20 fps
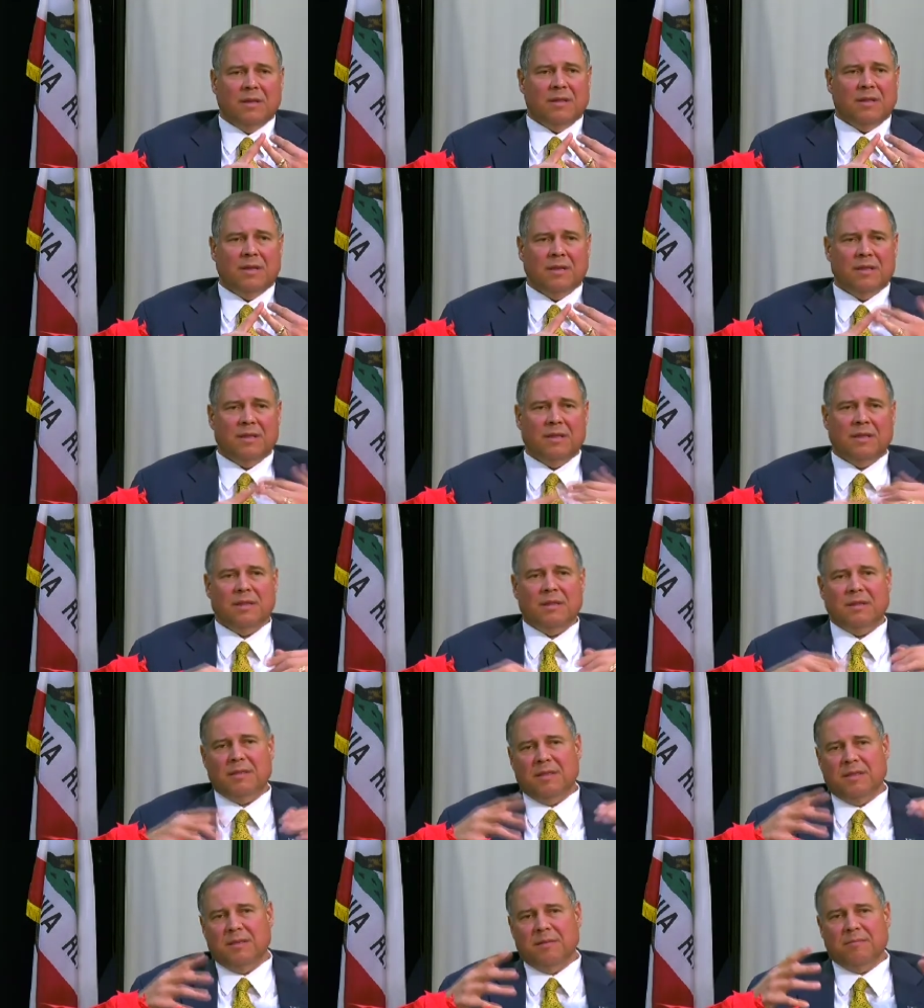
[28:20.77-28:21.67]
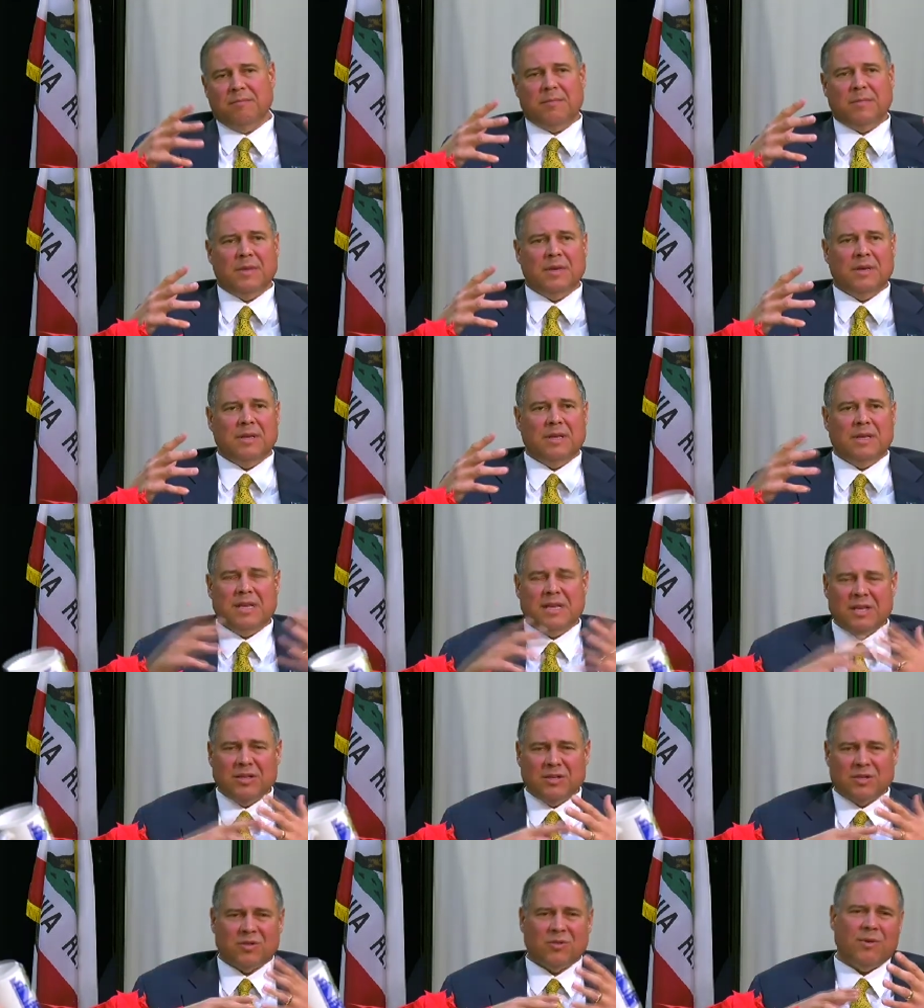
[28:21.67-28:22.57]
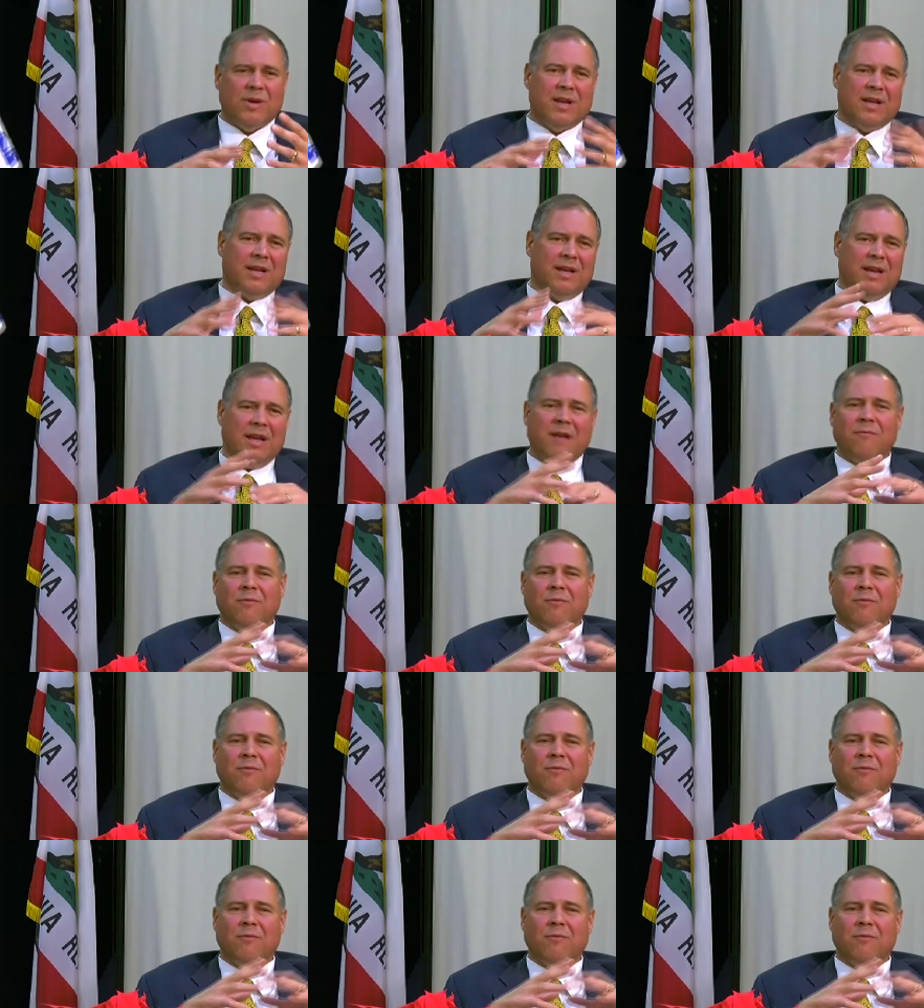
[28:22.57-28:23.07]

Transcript: the, the the Easter egg hunt,